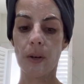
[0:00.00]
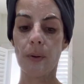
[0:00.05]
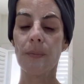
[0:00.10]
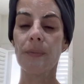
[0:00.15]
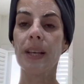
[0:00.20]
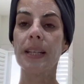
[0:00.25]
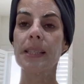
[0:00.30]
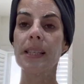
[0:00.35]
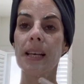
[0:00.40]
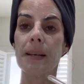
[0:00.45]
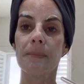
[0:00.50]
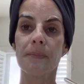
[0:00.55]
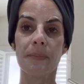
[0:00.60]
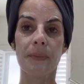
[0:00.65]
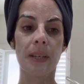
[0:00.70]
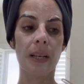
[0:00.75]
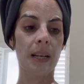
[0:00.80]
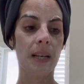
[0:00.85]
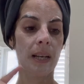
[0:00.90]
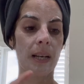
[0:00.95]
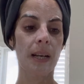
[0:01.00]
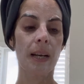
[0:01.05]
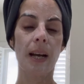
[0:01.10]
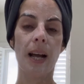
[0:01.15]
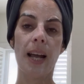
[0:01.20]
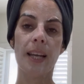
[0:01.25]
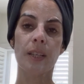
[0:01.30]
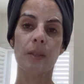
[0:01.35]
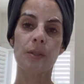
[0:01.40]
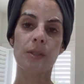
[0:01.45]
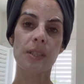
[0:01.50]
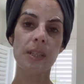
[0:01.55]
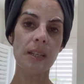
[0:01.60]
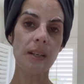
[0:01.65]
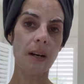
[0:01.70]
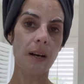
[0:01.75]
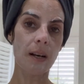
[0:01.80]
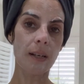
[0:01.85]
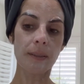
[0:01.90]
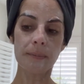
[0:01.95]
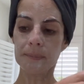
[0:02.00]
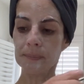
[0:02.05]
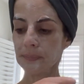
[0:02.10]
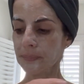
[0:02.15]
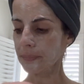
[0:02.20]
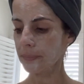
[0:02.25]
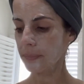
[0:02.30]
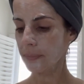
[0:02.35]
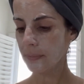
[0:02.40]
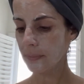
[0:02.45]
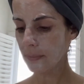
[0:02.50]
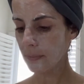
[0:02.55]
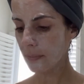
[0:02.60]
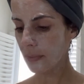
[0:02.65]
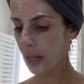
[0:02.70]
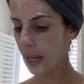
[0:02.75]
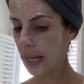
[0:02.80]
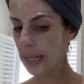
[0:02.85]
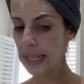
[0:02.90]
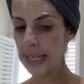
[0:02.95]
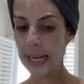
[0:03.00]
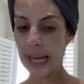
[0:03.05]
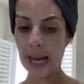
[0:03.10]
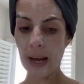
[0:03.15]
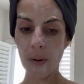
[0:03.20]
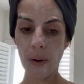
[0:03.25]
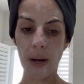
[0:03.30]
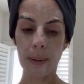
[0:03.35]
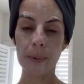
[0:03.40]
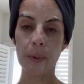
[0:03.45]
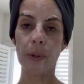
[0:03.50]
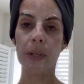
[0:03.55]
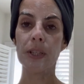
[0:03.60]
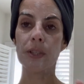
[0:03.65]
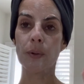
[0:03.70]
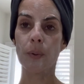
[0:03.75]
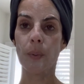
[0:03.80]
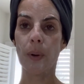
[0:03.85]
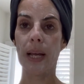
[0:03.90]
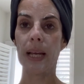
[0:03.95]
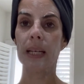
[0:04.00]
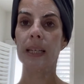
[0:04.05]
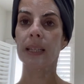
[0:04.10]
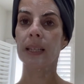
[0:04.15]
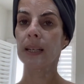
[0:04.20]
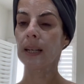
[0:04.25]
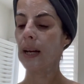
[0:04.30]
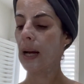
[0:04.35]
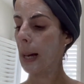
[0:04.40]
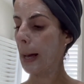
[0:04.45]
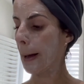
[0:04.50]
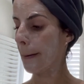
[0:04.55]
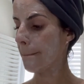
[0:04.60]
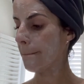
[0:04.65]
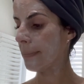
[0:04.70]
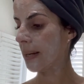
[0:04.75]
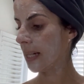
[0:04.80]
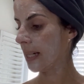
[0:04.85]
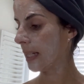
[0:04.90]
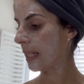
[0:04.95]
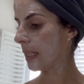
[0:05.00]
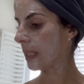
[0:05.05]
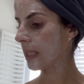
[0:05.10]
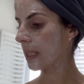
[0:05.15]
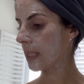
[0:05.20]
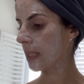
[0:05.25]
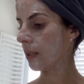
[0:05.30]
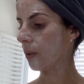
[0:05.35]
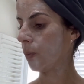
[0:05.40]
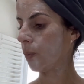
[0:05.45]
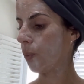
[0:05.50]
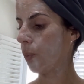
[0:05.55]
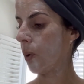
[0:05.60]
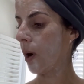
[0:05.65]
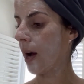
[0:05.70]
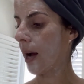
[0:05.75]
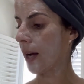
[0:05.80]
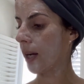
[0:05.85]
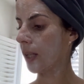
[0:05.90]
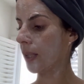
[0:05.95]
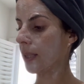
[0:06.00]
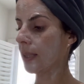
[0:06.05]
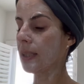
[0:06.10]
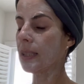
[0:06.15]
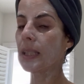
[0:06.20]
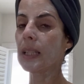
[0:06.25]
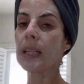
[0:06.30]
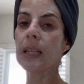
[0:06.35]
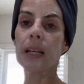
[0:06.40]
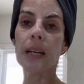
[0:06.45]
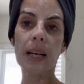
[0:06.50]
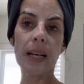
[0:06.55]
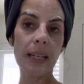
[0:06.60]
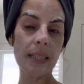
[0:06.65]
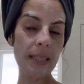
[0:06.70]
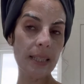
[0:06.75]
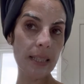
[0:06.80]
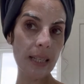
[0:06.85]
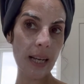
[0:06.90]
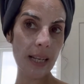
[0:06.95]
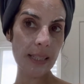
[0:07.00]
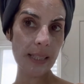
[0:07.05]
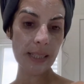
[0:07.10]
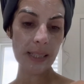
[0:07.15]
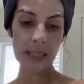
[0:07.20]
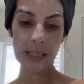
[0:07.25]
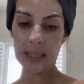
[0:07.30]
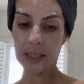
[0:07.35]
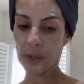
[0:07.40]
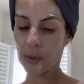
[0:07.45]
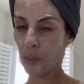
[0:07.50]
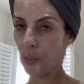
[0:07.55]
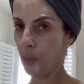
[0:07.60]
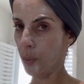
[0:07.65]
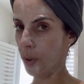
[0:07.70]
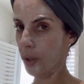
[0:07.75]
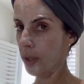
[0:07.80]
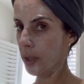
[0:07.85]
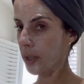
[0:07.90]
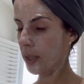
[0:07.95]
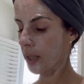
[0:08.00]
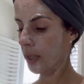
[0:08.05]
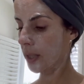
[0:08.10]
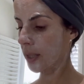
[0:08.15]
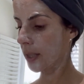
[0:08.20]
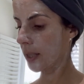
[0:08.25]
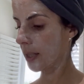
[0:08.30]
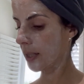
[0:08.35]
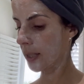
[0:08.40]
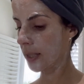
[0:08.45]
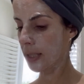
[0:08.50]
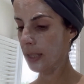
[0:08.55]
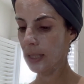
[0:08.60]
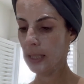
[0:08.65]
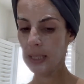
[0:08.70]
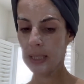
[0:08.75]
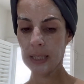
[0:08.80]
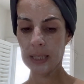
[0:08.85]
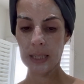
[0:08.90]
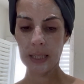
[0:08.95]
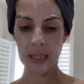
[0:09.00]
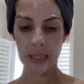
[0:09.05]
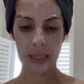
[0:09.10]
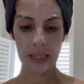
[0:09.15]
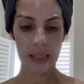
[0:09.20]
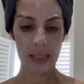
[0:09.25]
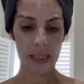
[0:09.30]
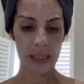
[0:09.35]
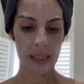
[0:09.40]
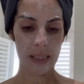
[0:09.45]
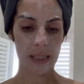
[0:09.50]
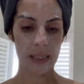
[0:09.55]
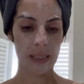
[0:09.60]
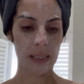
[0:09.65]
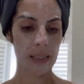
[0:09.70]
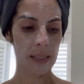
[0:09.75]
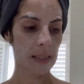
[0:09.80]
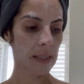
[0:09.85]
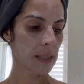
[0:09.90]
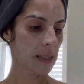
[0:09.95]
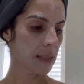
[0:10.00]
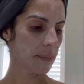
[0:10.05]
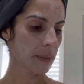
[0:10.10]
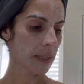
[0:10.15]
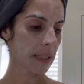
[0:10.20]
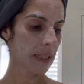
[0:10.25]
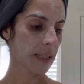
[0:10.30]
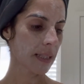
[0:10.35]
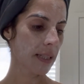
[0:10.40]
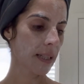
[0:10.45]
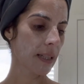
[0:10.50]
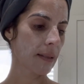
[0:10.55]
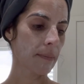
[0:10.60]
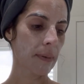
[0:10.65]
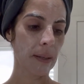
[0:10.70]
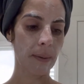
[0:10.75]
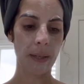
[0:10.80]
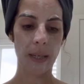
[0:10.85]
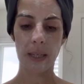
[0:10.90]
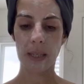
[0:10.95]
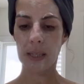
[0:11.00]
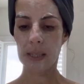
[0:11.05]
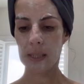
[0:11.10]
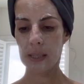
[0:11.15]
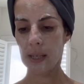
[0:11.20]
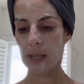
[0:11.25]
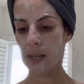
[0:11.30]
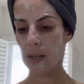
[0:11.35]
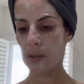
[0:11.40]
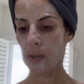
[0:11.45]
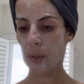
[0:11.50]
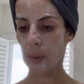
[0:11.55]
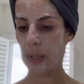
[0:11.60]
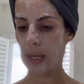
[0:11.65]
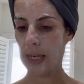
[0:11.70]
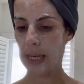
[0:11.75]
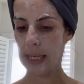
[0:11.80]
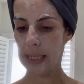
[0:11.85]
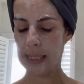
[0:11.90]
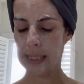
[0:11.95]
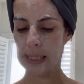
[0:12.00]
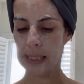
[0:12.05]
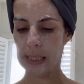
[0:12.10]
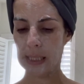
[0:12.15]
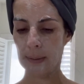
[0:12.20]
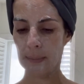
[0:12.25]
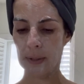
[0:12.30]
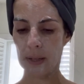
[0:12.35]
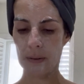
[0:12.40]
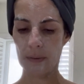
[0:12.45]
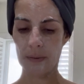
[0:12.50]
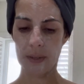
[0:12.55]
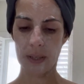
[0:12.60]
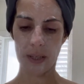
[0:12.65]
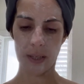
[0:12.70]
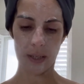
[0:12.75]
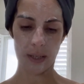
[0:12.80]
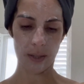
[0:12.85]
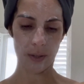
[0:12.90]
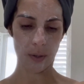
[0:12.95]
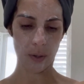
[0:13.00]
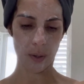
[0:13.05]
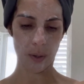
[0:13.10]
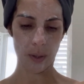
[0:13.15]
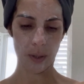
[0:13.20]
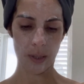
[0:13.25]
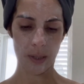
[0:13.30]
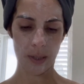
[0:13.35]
that's it. I used it all, and now I'm going to wait a minute while it does its work. Let me see, maybe I can tell you guys some of the other,